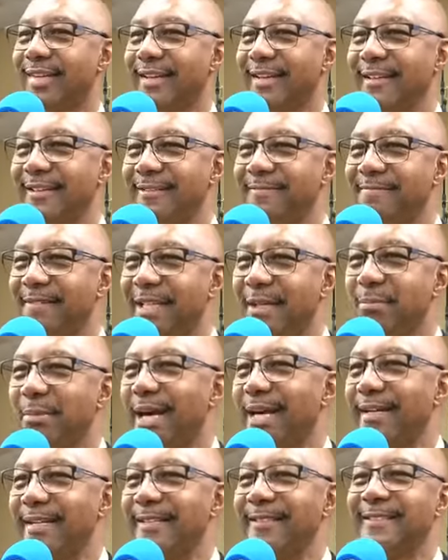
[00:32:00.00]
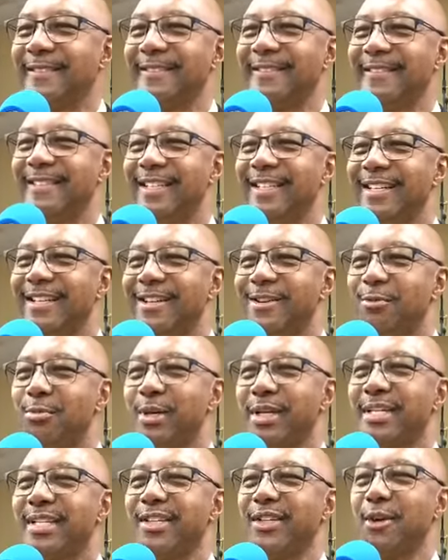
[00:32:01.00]
Okay. Anybody else?
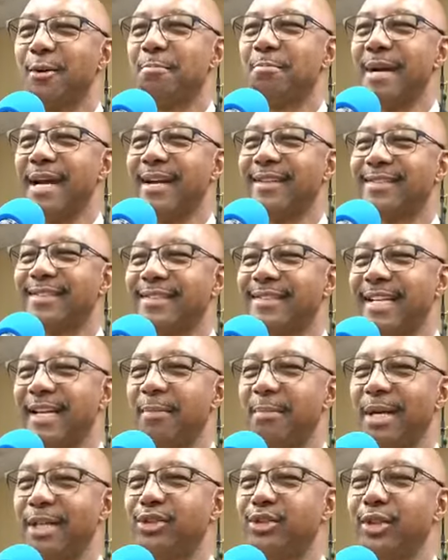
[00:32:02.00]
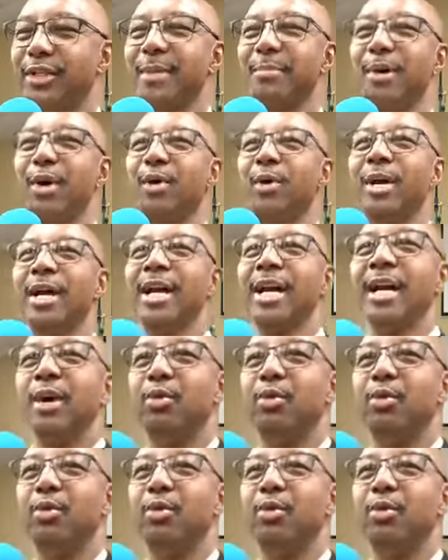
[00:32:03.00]
What can your pastor say about you? Come on.